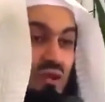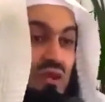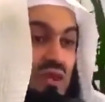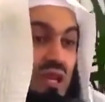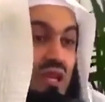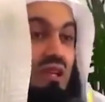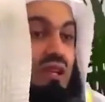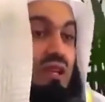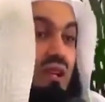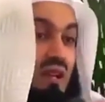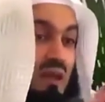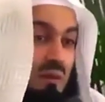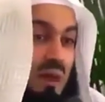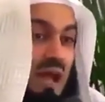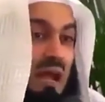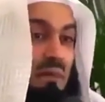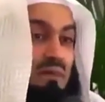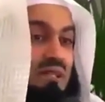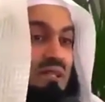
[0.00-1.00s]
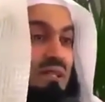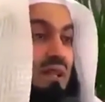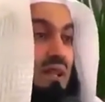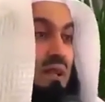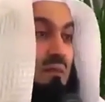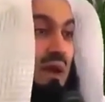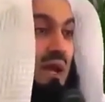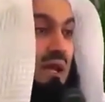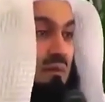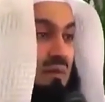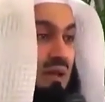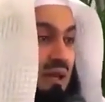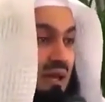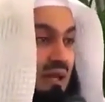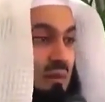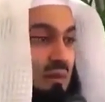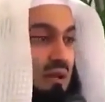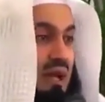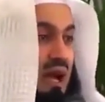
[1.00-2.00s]
that you think perhaps might be a
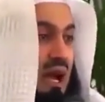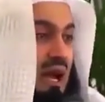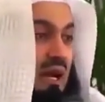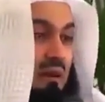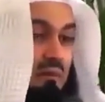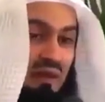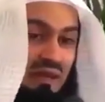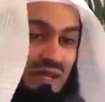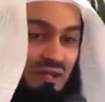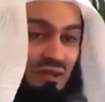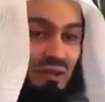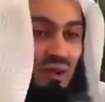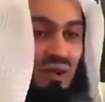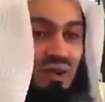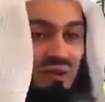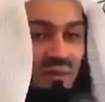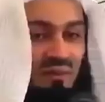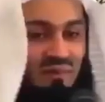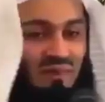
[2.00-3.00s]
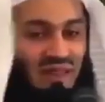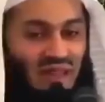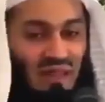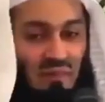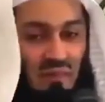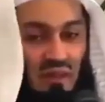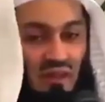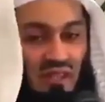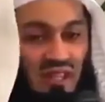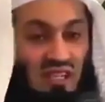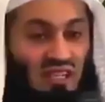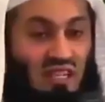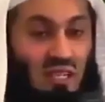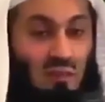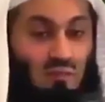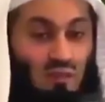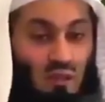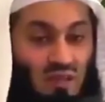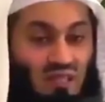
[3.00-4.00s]
little bit hard, but it's good because it
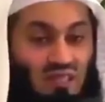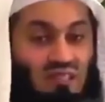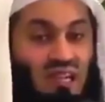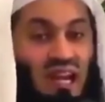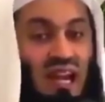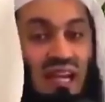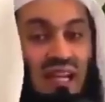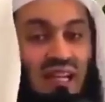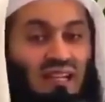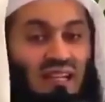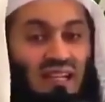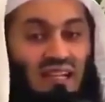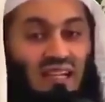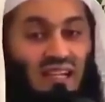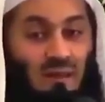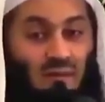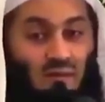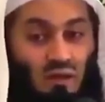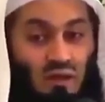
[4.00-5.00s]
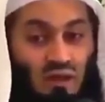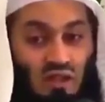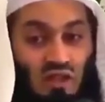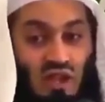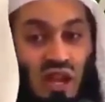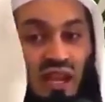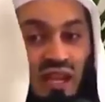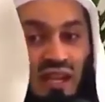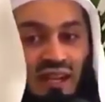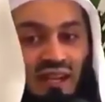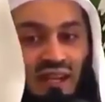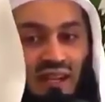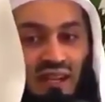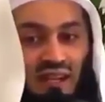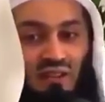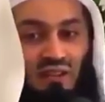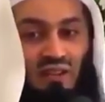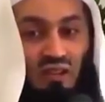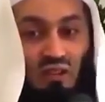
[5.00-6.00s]
keeps you in track, it keeps you in check.
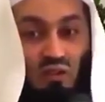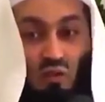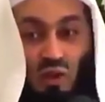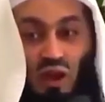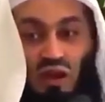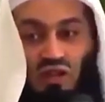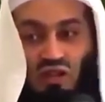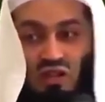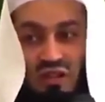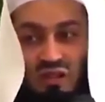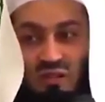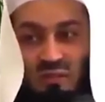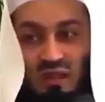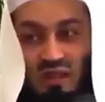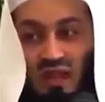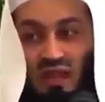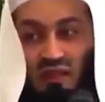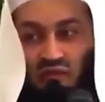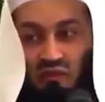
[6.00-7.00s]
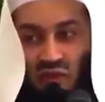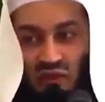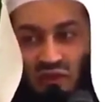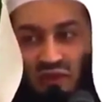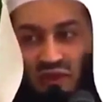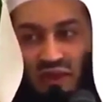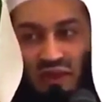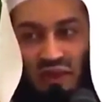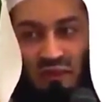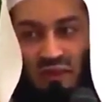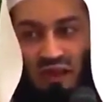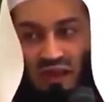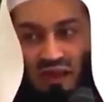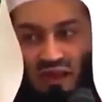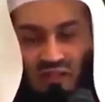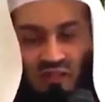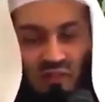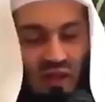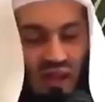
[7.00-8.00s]
You need to watch, be careful. May
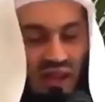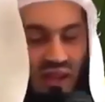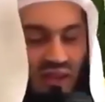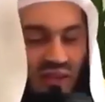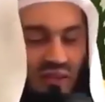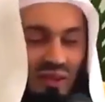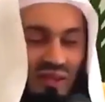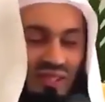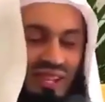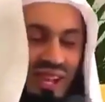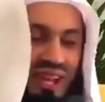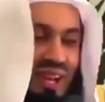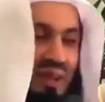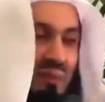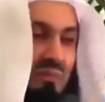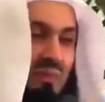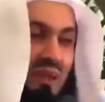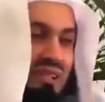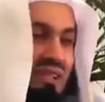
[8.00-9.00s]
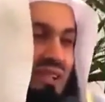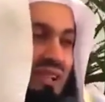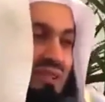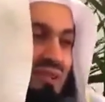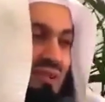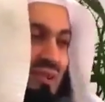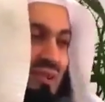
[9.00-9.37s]
Allah subhanahu wa ta'ala ta'ala bless